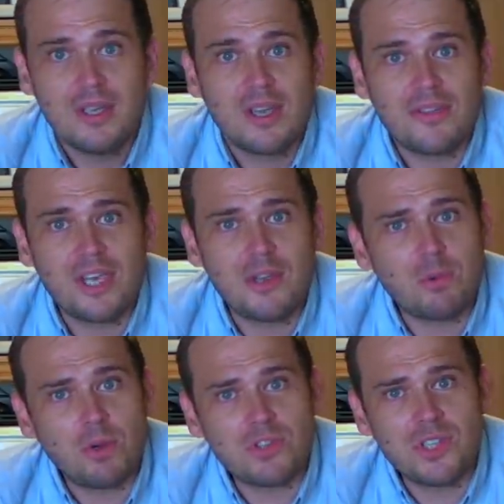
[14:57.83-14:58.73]
Thank you for
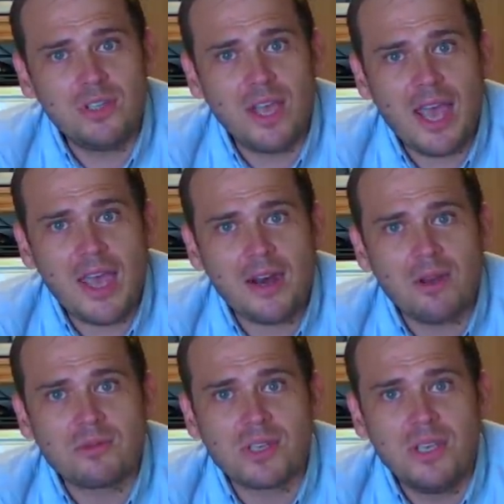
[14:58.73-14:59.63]
watching, and
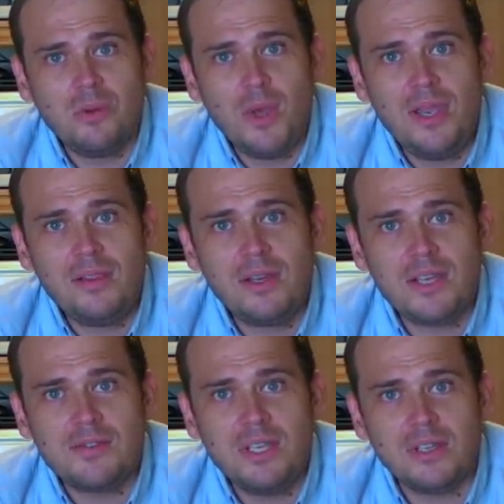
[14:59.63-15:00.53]
I'll see you in the
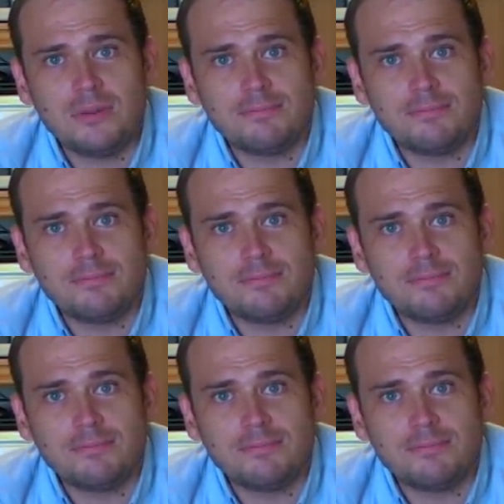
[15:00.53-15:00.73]
next video.